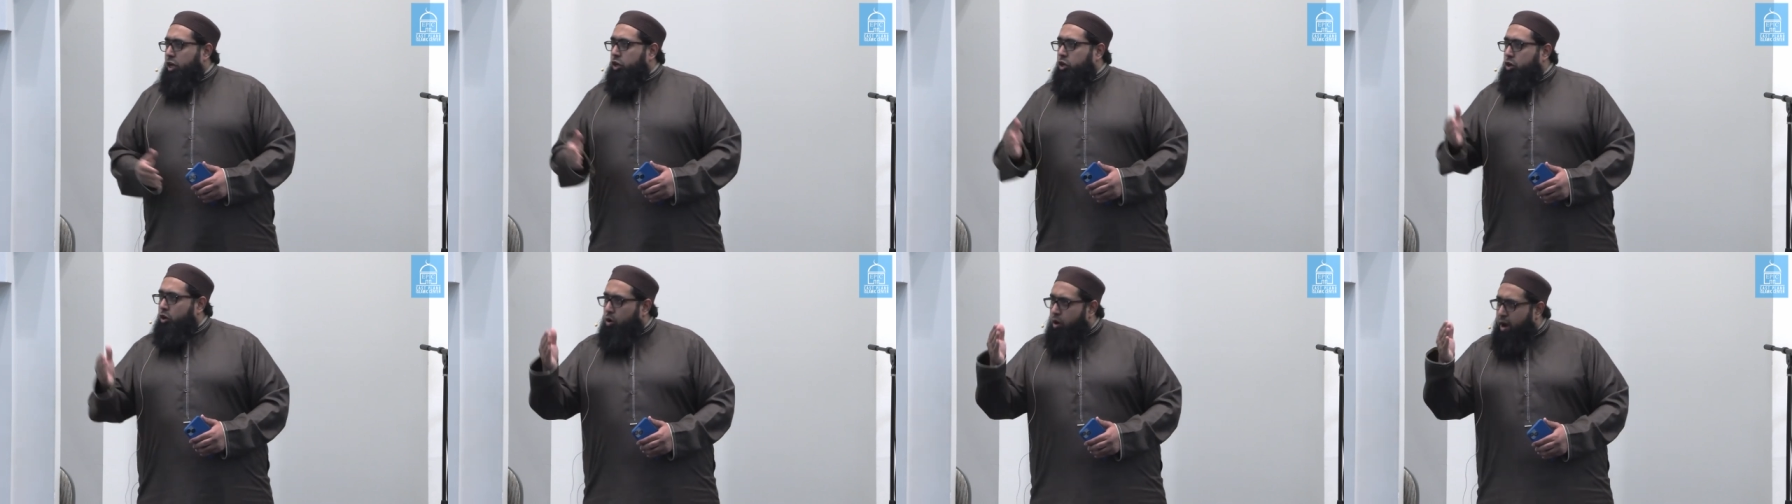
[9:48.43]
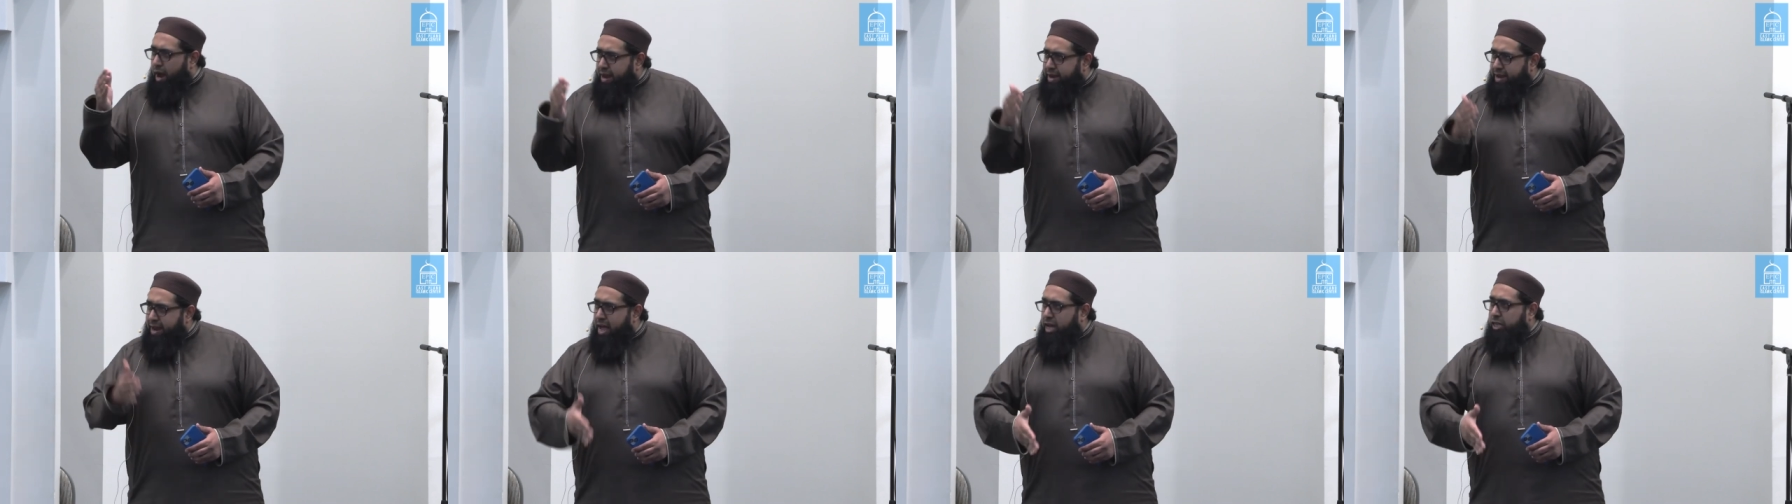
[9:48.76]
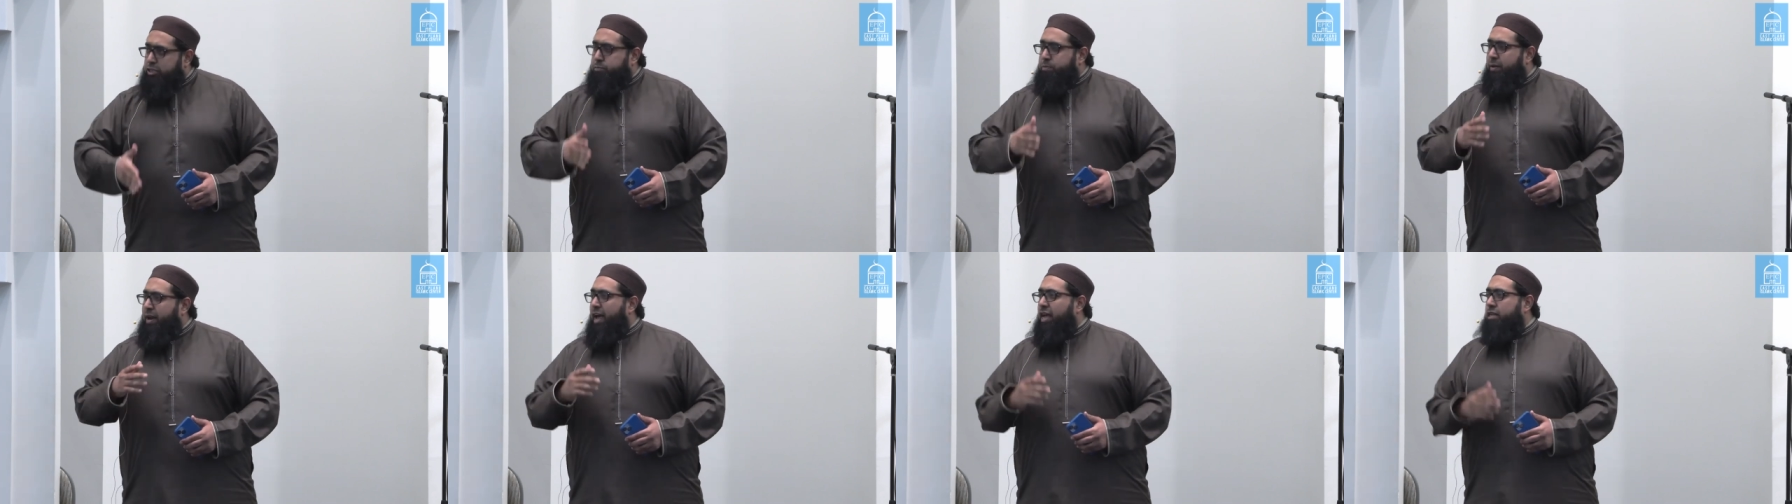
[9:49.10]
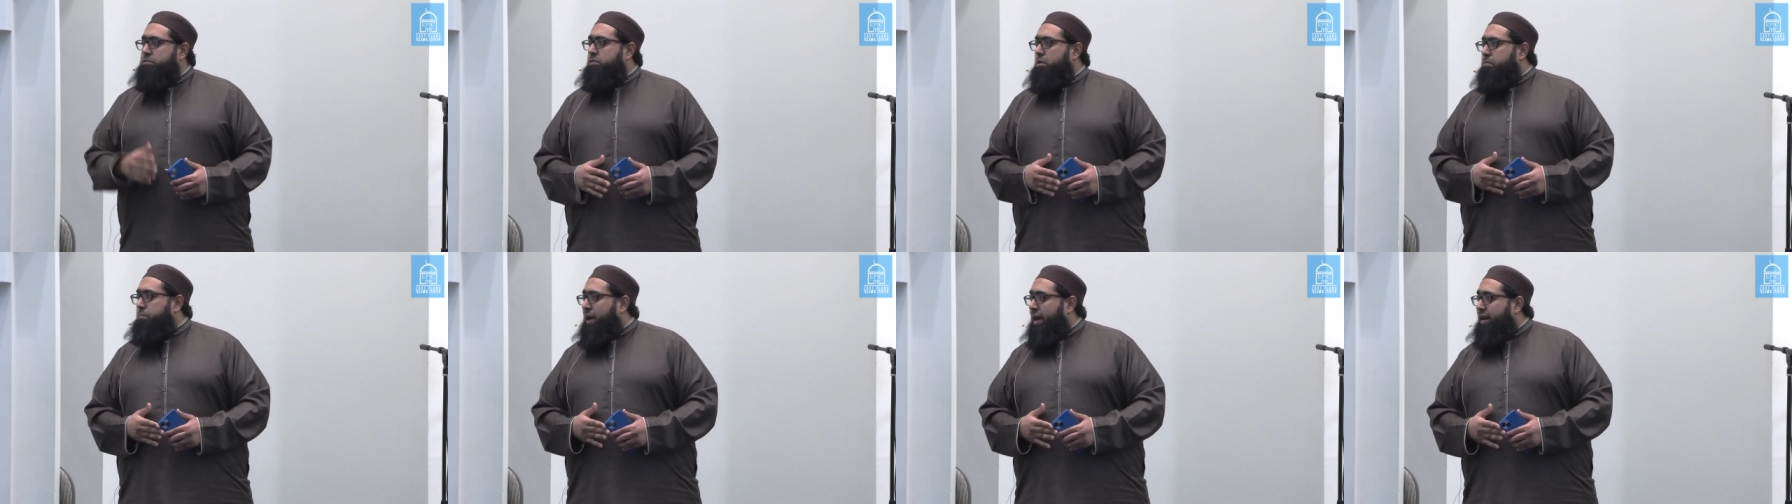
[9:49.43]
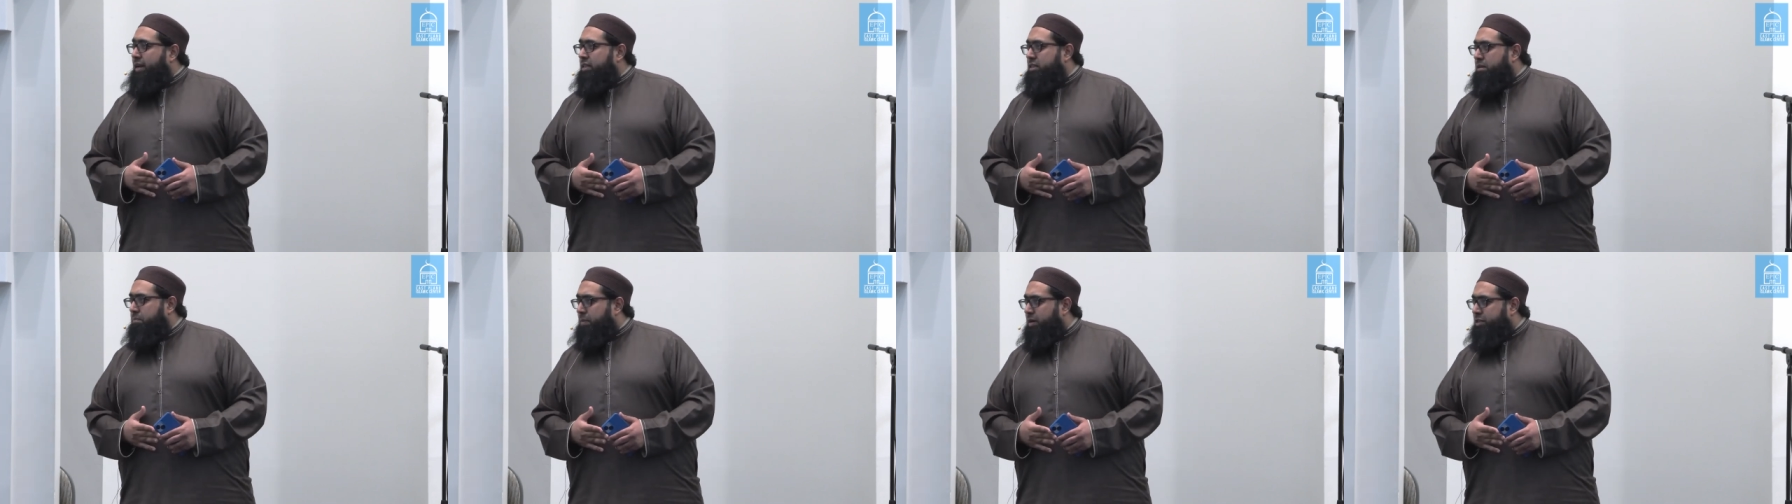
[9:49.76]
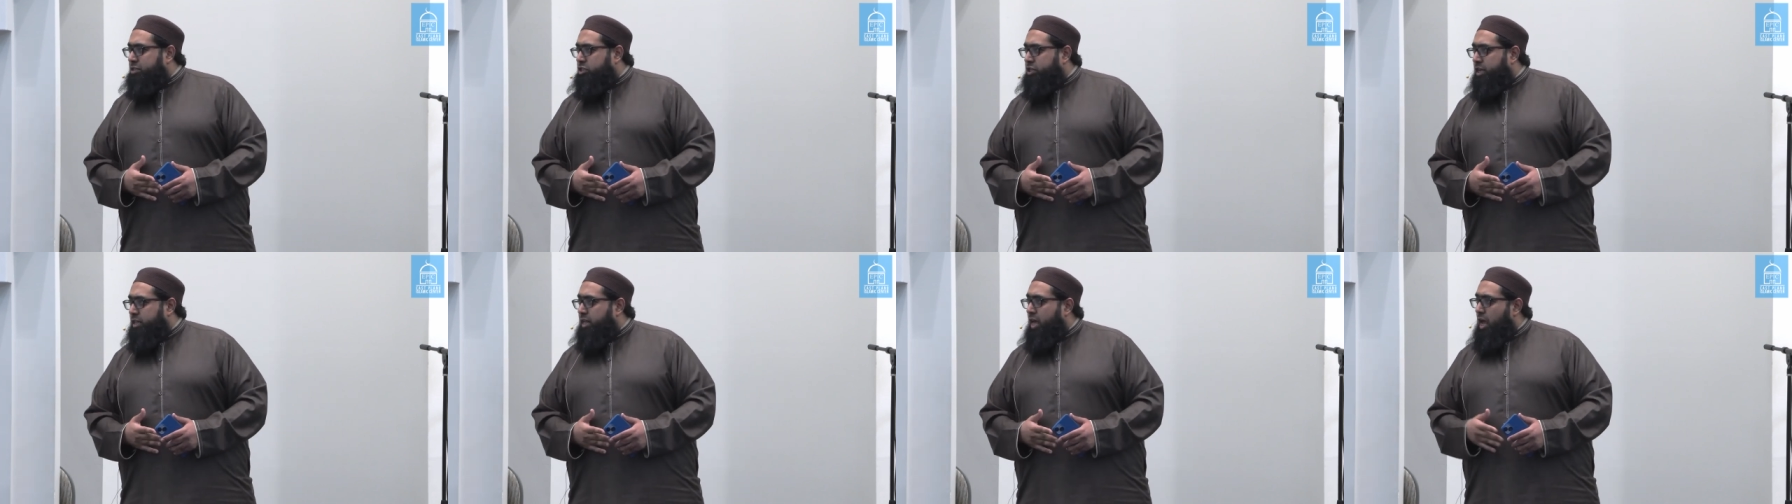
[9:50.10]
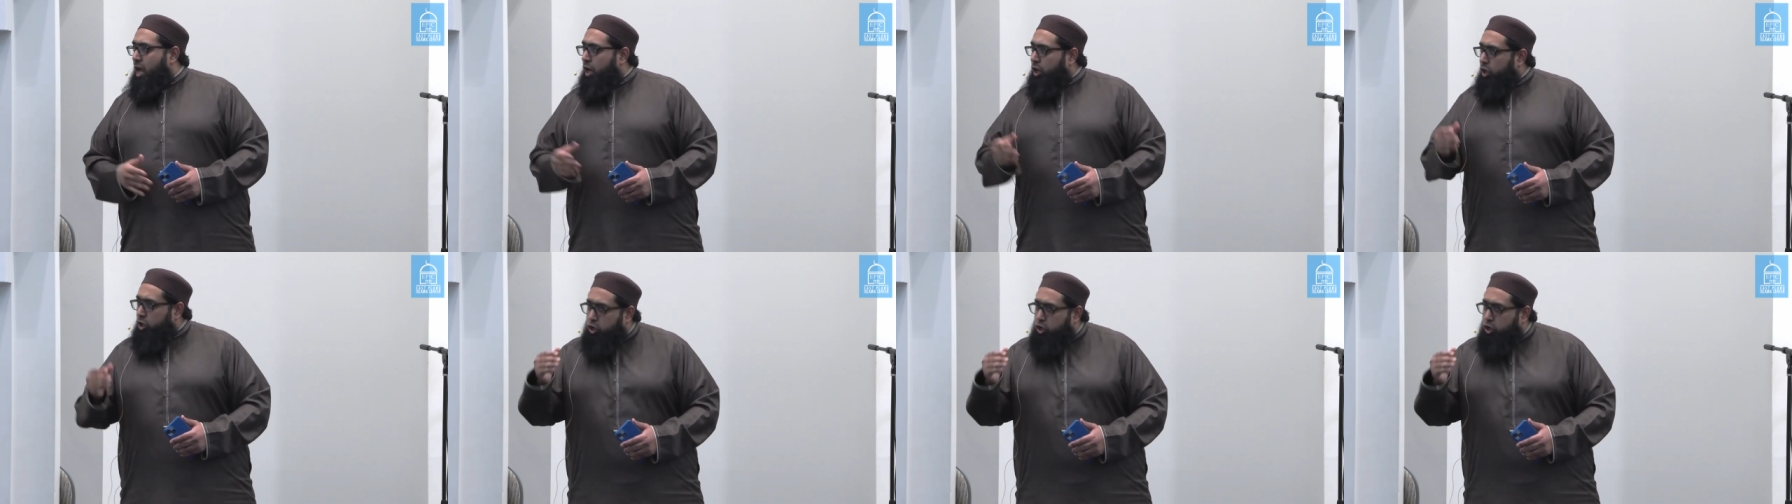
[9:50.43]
Your announcement has been made in the masjid.